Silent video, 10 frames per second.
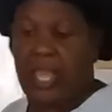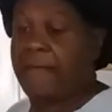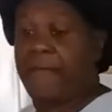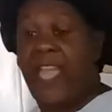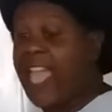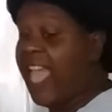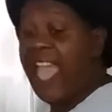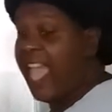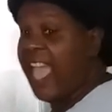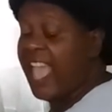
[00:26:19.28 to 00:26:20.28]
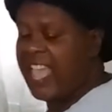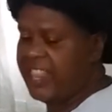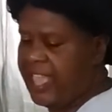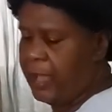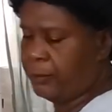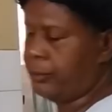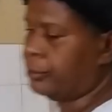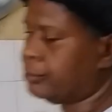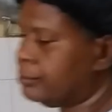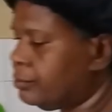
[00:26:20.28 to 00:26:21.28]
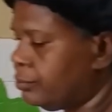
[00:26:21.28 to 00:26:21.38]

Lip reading: If any of you,